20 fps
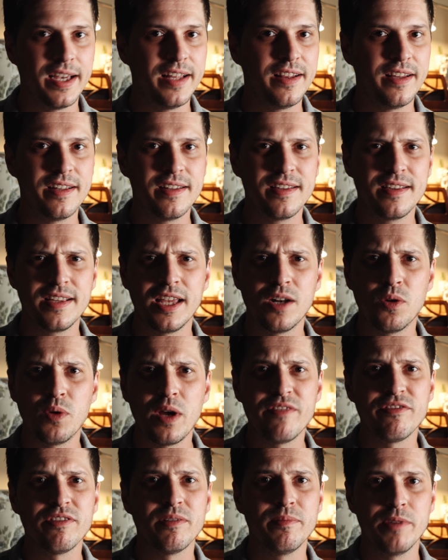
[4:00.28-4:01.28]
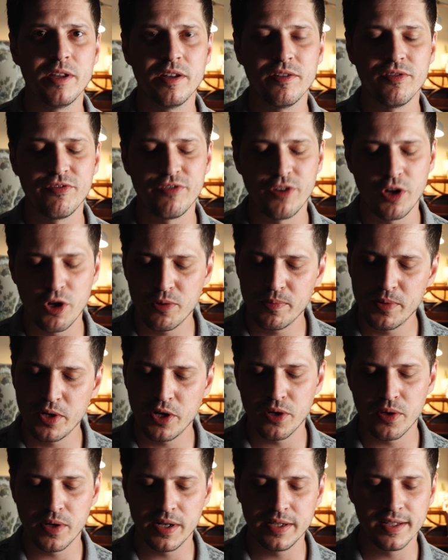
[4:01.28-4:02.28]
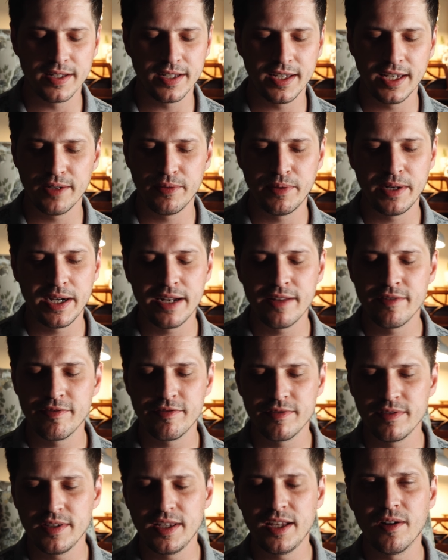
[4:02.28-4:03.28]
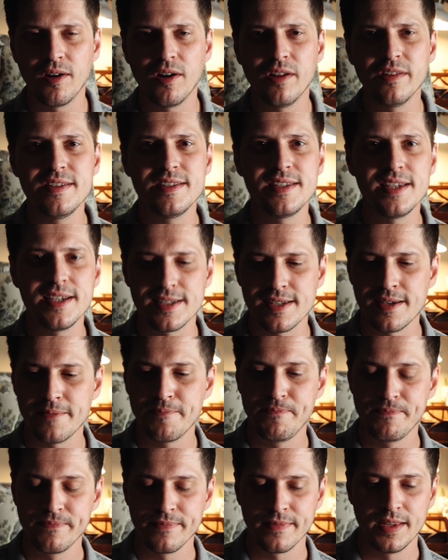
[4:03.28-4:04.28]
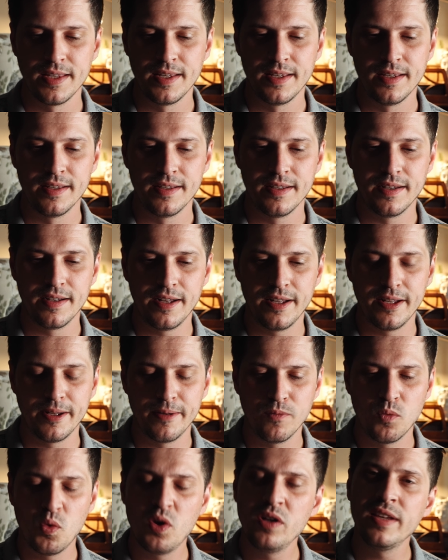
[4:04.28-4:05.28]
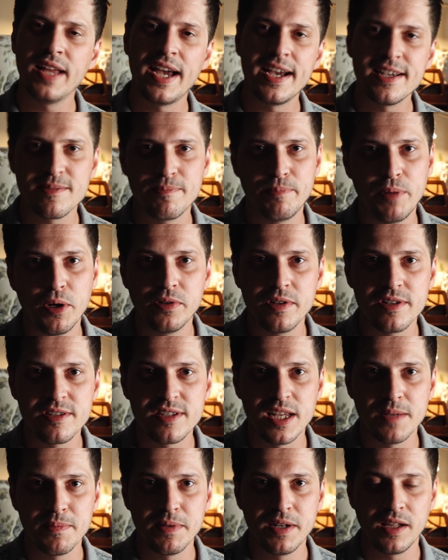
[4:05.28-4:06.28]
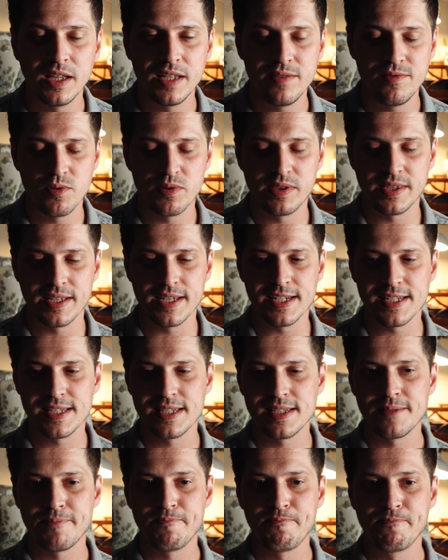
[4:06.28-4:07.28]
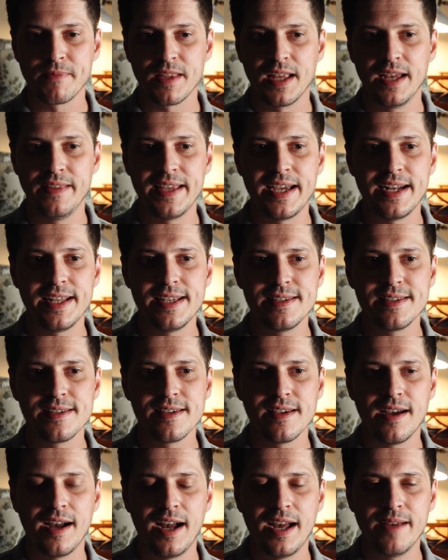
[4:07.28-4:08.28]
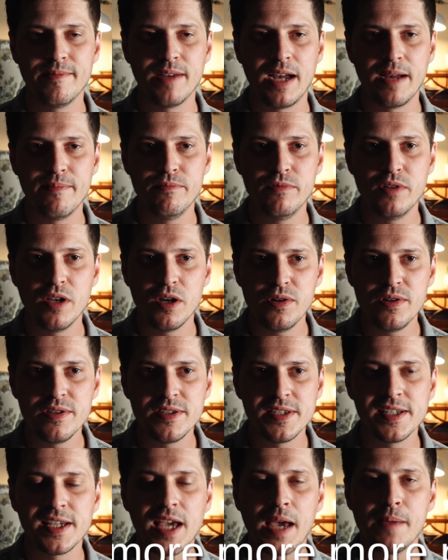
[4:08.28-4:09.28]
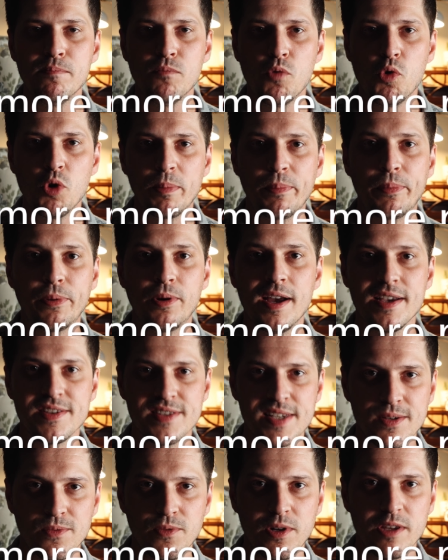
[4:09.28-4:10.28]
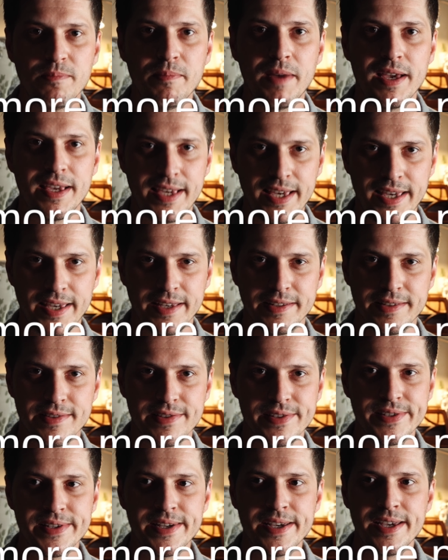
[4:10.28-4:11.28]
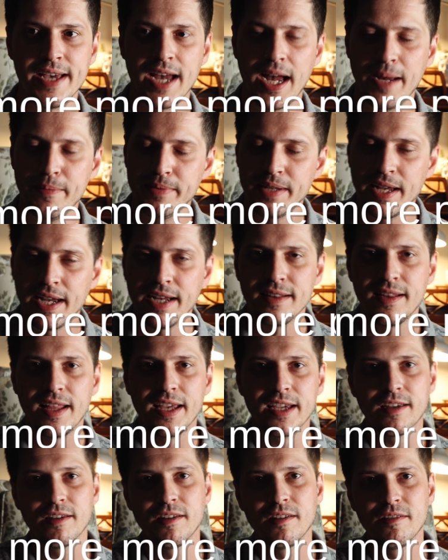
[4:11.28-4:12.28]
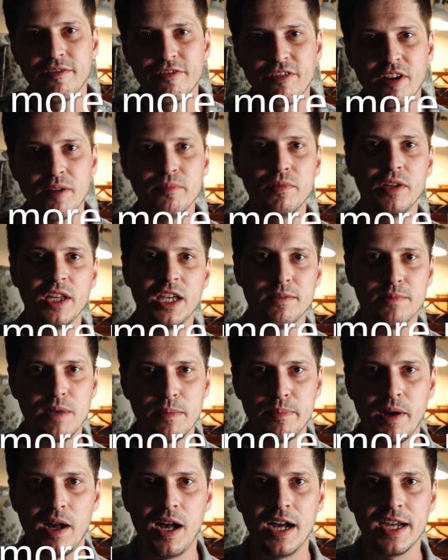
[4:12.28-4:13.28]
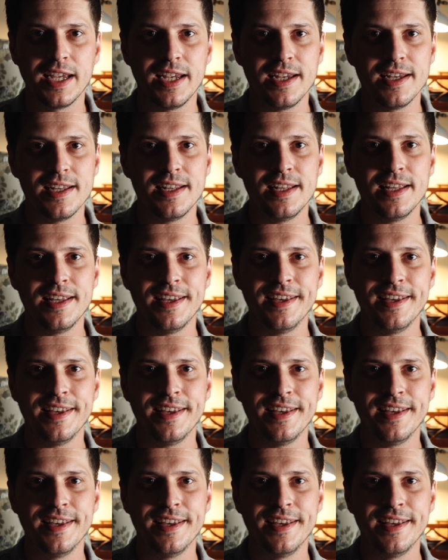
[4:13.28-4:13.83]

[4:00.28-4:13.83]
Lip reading: and get away from the FOMO and get rid of, all these things. One last bonus tip, and I'll leave you with this. And that is, I'm noticing I'm more present with my kids. I'm not like fumbling in my pocket